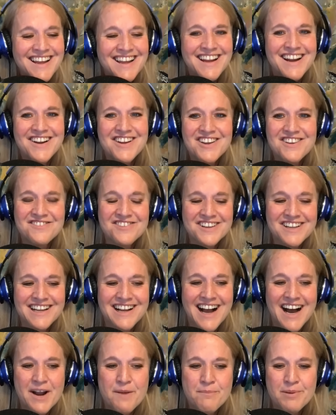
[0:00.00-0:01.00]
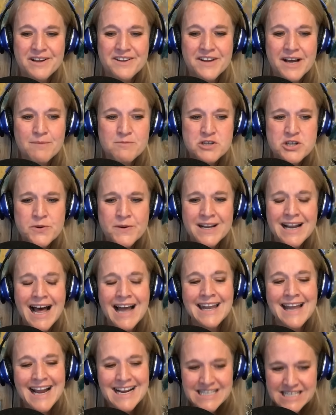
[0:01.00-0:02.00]
You know, you've really got to build up to it.
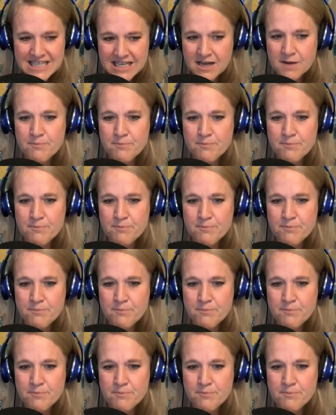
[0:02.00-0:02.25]
I like to